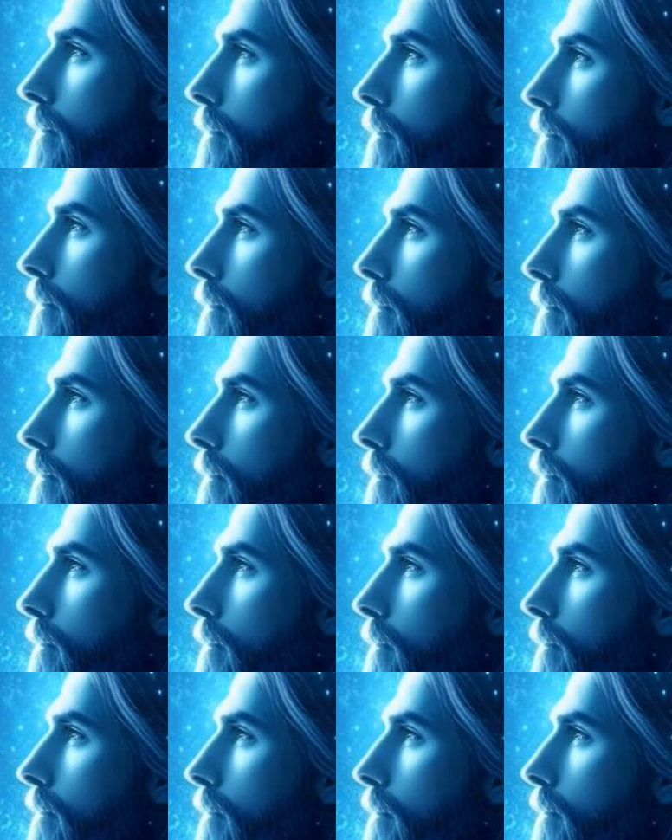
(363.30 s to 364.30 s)

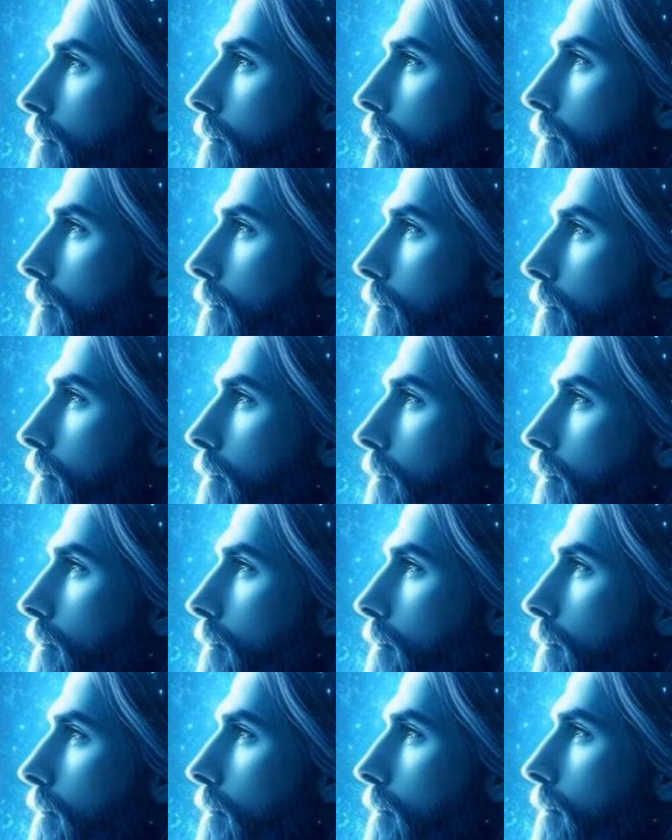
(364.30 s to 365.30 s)

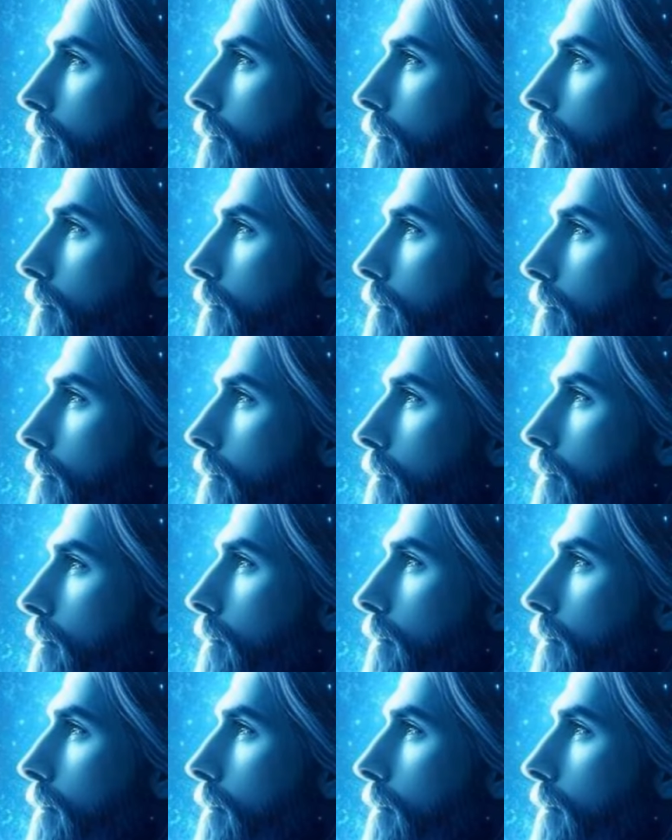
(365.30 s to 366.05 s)
(silence)